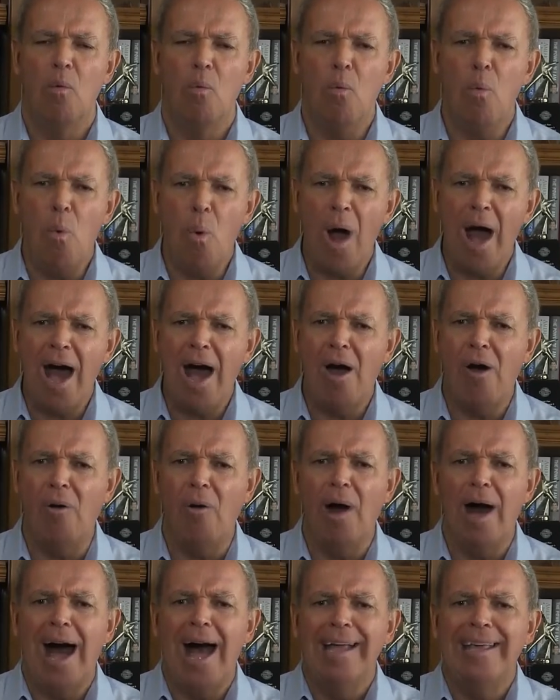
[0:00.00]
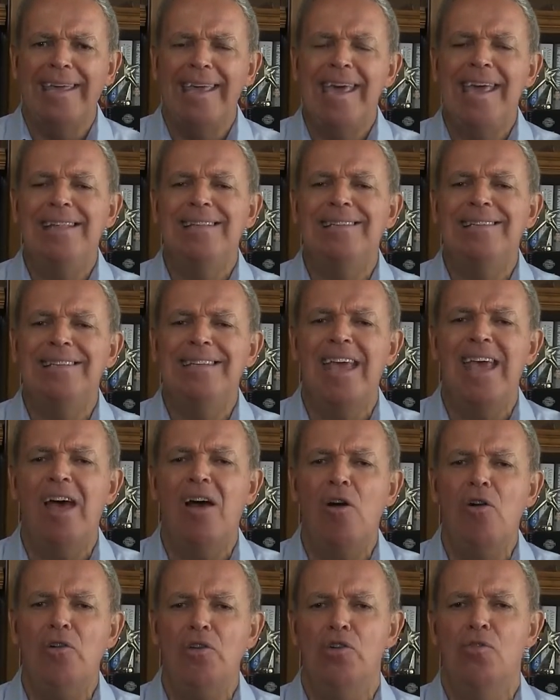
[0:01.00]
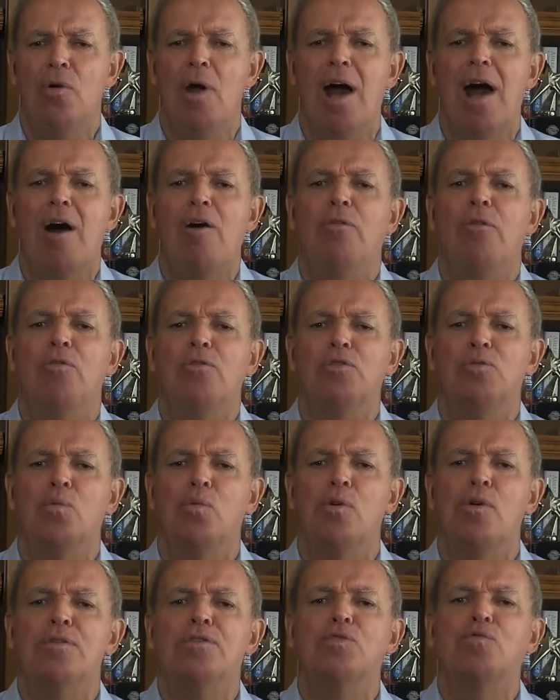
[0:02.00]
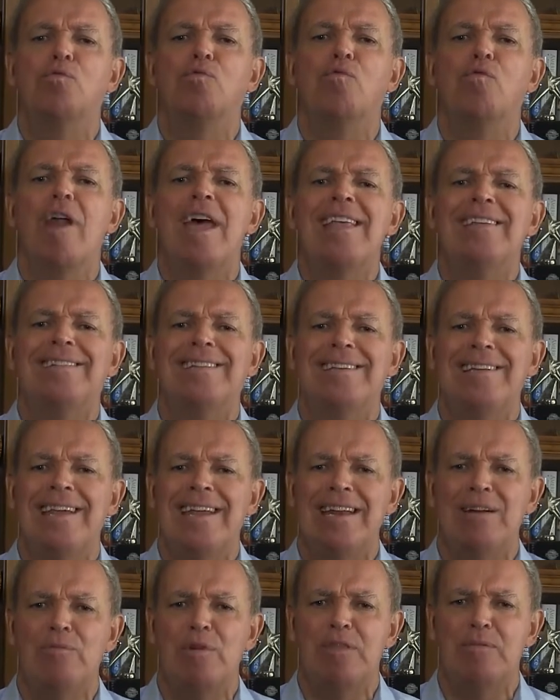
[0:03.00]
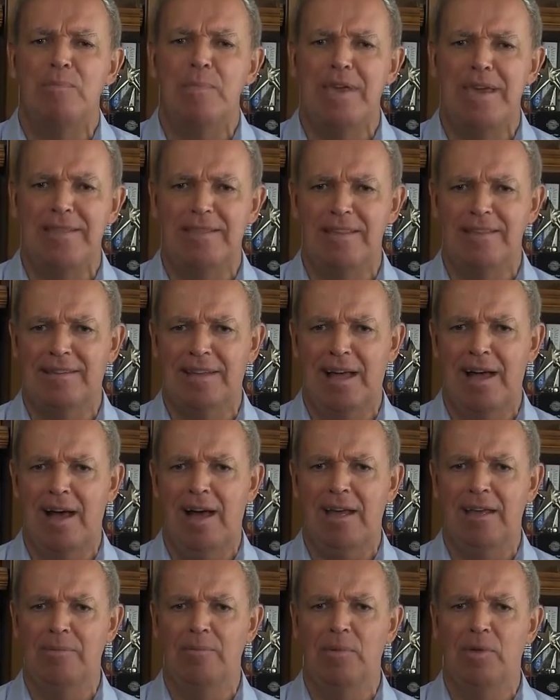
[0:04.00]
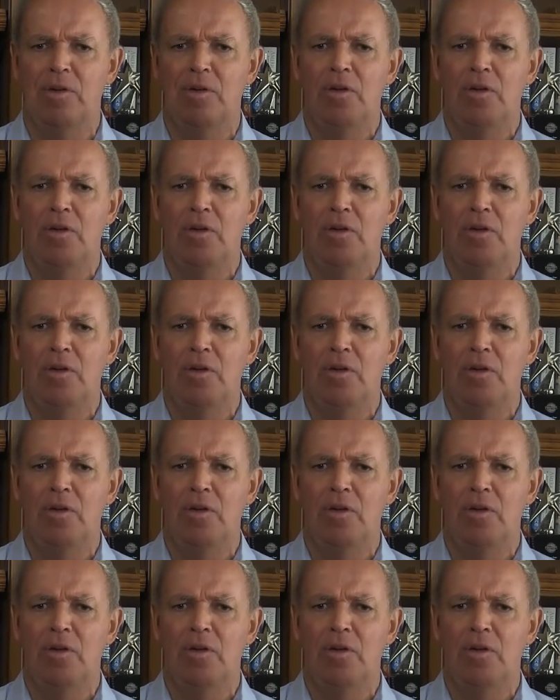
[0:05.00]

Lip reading: Wow, I can't tell you how those words resonated with me at the time.